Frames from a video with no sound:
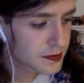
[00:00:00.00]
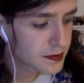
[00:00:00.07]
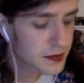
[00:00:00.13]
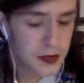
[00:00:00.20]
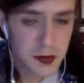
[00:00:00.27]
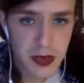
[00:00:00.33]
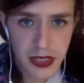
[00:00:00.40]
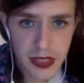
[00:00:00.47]

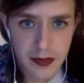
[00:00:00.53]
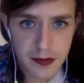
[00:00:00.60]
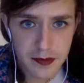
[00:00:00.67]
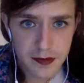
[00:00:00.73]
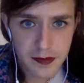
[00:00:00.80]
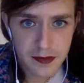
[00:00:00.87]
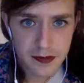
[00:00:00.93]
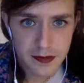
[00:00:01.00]
For me,
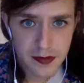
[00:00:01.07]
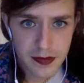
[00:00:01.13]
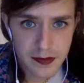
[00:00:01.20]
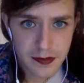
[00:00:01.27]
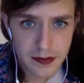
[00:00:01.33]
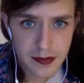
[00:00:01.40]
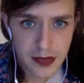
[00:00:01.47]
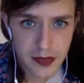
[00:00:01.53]

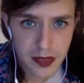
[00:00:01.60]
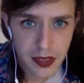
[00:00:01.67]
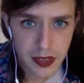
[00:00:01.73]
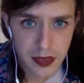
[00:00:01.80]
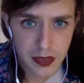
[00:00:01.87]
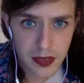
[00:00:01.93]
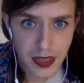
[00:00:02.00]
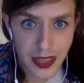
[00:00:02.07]
I've gone
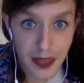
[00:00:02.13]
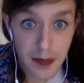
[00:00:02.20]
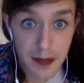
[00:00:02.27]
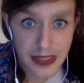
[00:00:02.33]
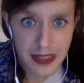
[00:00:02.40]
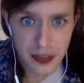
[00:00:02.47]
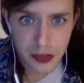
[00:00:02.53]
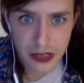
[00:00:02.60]
through a lot of
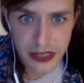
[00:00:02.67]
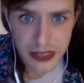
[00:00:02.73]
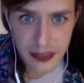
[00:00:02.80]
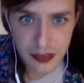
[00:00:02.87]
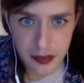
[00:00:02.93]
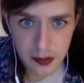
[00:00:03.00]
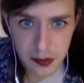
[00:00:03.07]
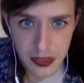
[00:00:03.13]
misery
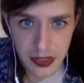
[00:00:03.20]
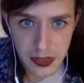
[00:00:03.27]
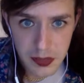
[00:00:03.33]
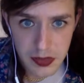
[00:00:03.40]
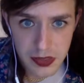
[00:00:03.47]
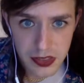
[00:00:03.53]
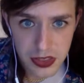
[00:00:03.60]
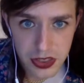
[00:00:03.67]
being a
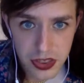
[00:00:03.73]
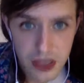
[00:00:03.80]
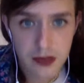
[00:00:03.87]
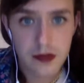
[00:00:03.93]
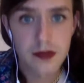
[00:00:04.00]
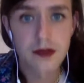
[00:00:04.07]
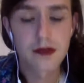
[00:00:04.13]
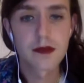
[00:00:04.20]
musician,
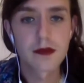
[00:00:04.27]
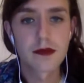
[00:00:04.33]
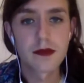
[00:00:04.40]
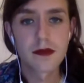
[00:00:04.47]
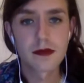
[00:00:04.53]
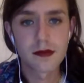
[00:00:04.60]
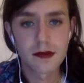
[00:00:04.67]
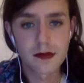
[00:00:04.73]

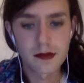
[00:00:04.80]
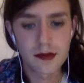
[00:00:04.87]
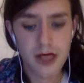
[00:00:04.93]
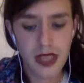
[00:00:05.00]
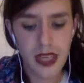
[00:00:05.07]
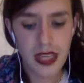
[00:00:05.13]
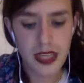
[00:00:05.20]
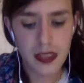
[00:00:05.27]

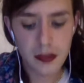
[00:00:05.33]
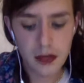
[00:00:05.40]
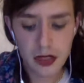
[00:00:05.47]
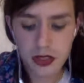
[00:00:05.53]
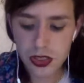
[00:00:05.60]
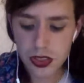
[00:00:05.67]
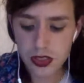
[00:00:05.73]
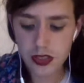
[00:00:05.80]
and I don't want
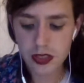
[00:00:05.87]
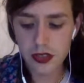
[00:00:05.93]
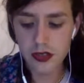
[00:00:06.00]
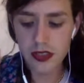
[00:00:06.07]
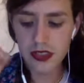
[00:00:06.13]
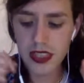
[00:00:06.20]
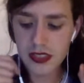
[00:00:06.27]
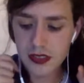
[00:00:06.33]
to sugarcoat
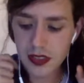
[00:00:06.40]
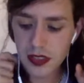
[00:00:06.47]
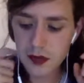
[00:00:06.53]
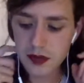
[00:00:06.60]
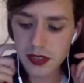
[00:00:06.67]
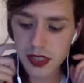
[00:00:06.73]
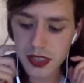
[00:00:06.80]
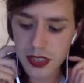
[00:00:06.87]
it. That's all I'm
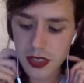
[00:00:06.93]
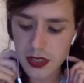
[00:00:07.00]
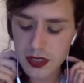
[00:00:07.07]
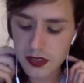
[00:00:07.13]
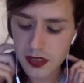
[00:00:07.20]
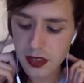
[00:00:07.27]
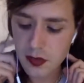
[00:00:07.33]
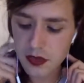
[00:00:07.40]
saying.
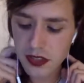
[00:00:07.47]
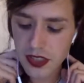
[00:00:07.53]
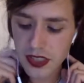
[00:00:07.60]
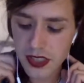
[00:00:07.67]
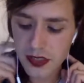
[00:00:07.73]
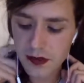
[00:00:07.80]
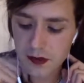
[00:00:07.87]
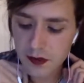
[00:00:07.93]
That's all I'm saying.